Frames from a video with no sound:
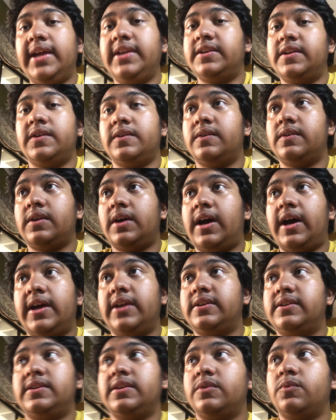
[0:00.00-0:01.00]

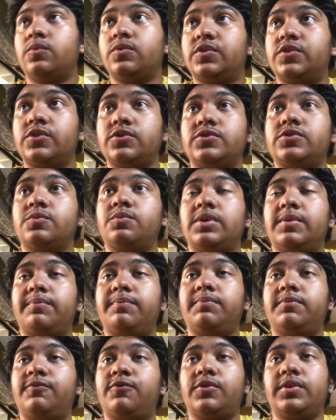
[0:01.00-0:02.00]
didn't search the web
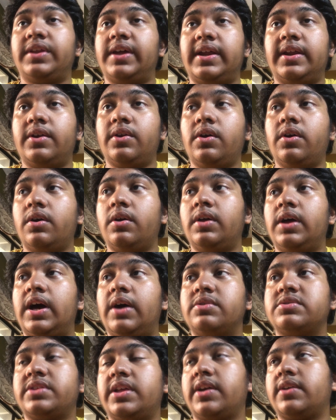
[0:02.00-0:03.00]
for that at all. I
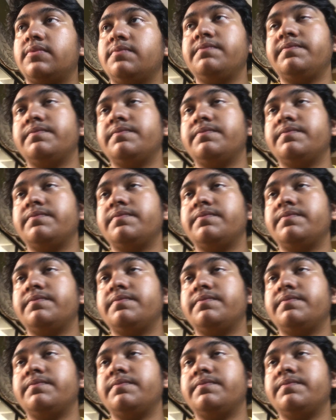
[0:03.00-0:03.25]
was like,